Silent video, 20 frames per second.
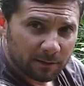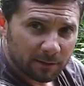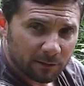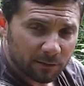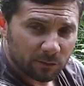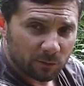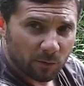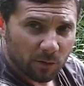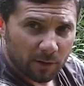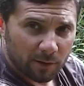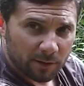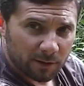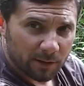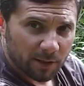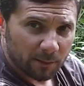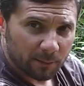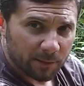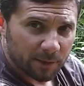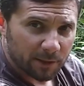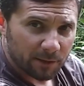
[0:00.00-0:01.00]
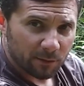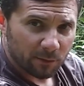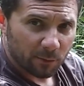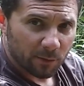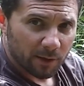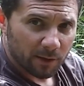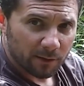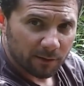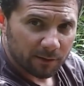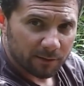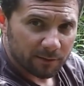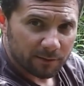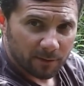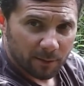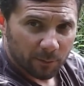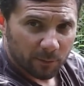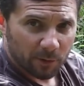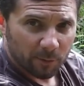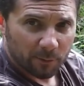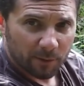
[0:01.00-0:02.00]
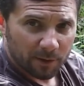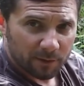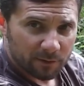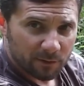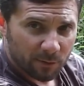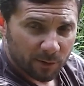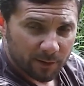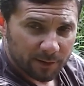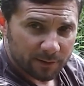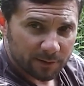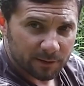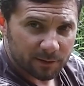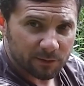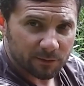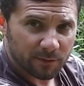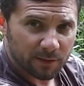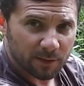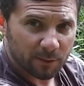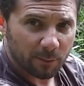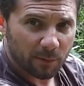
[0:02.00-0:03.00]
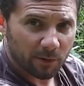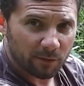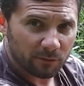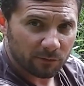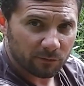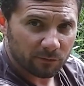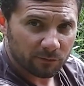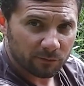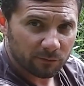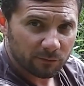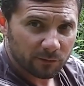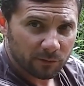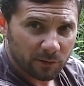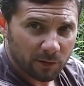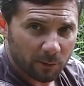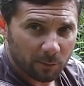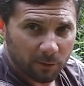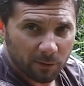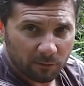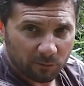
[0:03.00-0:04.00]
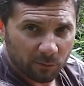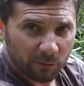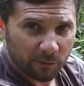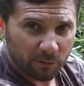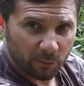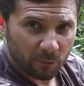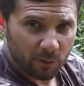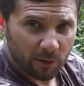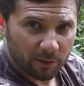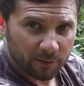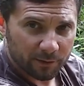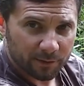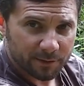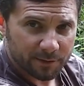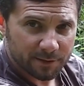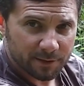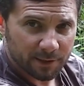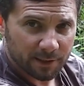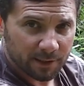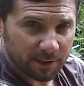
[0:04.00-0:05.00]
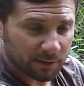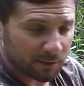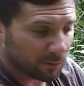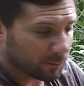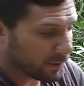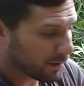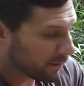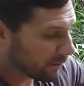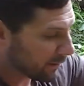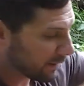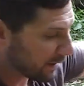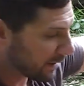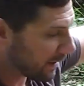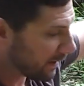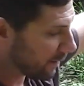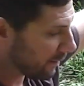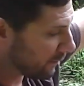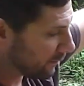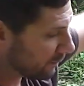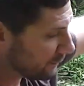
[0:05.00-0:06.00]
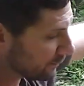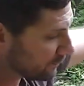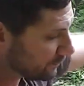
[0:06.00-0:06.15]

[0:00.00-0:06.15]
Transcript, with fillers: there's water coming into the well. It's somewhere about 26 feet above, above where the water is sitting in the well right now.